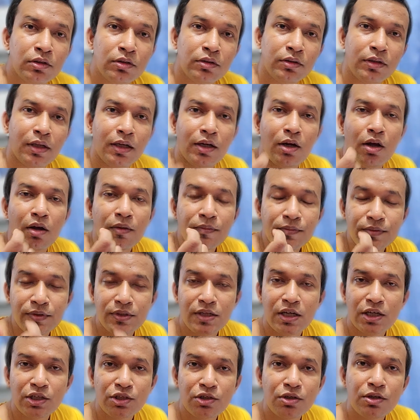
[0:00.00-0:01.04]
that
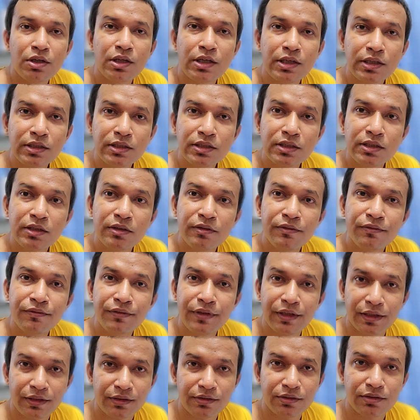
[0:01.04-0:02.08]
obstruction is
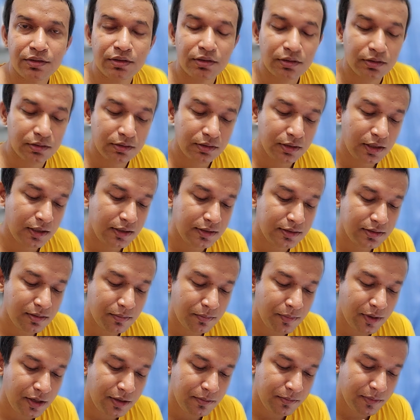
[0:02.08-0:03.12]
fixed. That is the
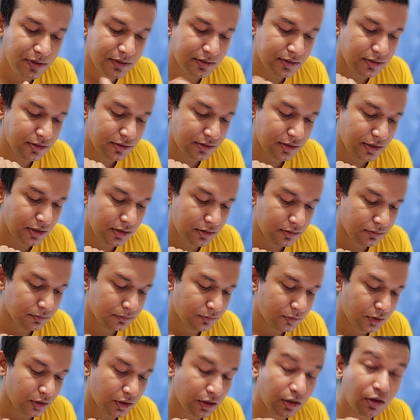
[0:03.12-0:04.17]
main message here
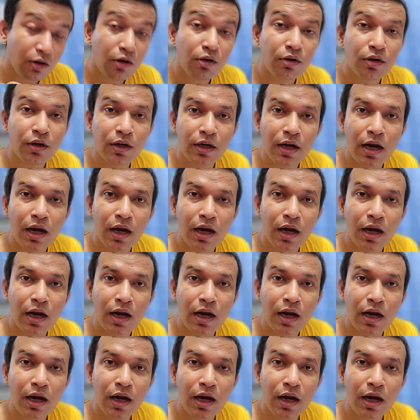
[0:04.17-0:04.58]
in the coronary